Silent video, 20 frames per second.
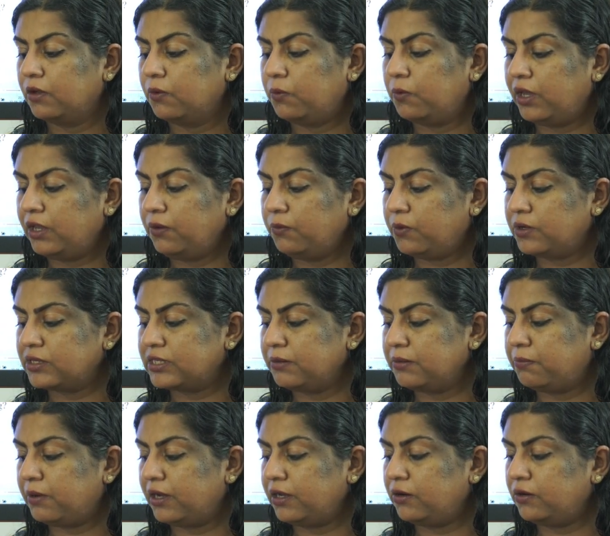When was the
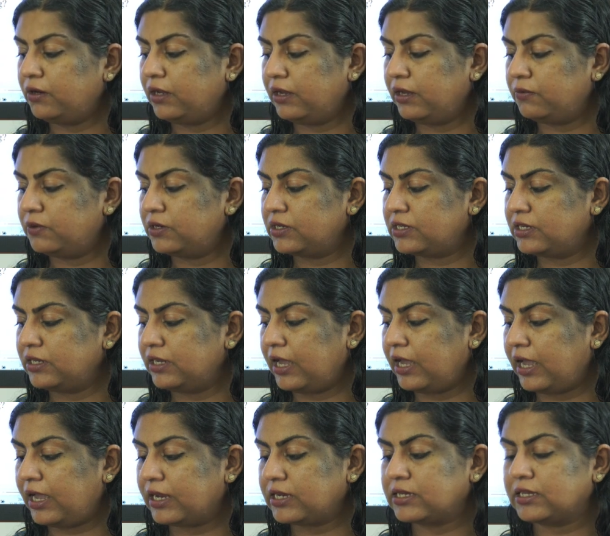Biodiversity
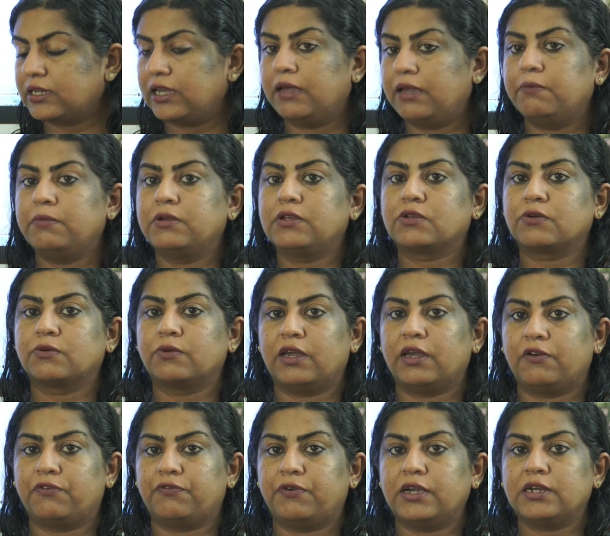Act came into
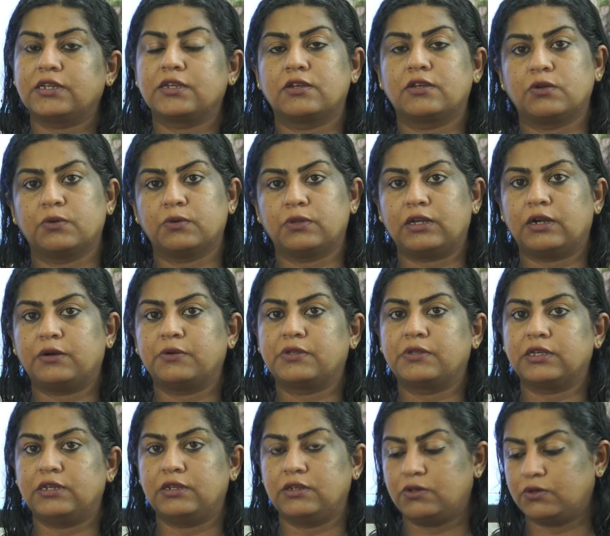effect?
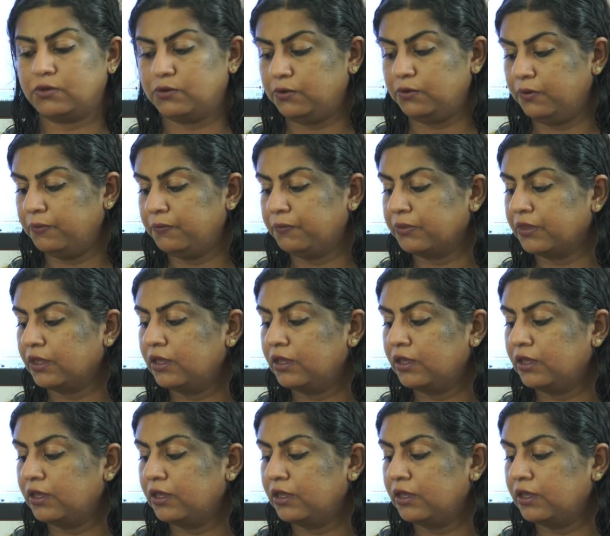2002.